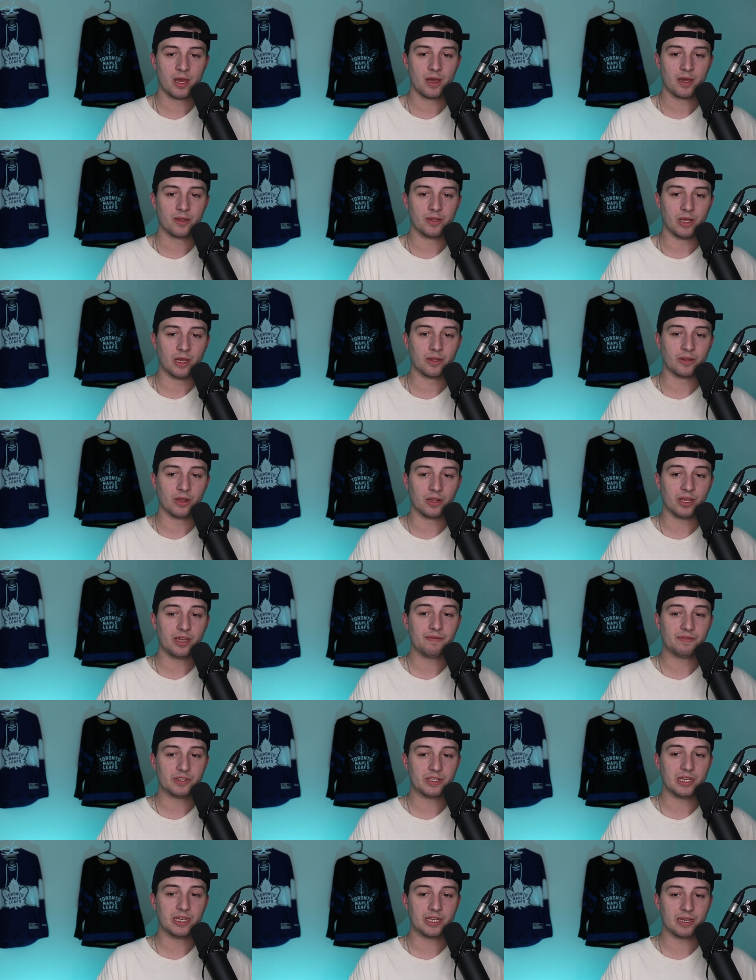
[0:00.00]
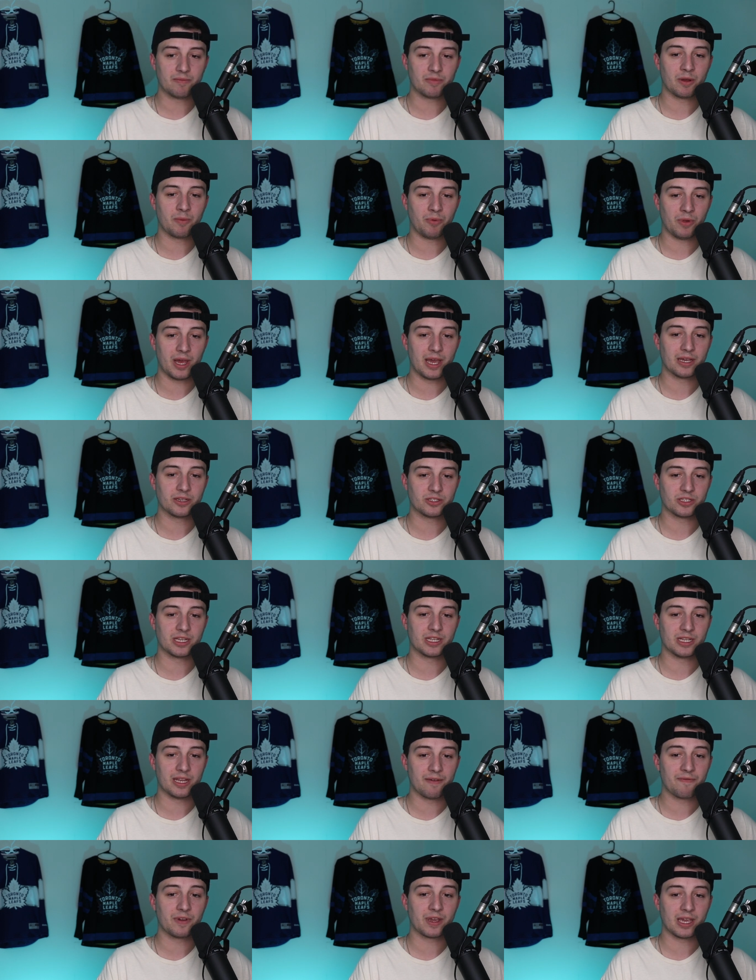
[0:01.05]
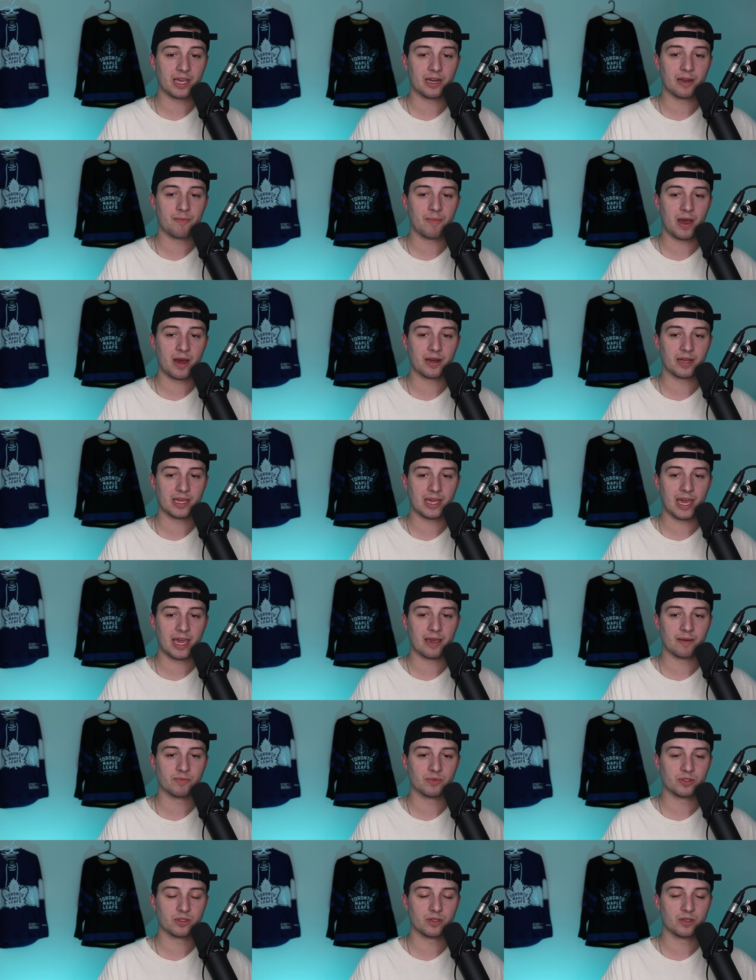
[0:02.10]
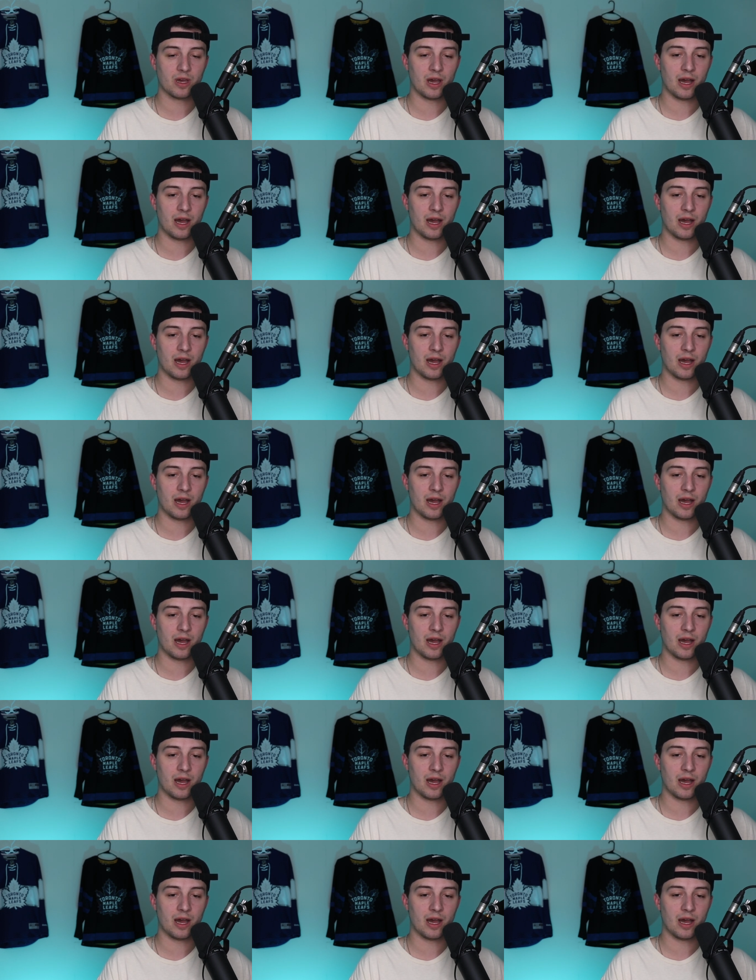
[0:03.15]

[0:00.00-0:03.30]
the Leafs need him to play a significant amount of games.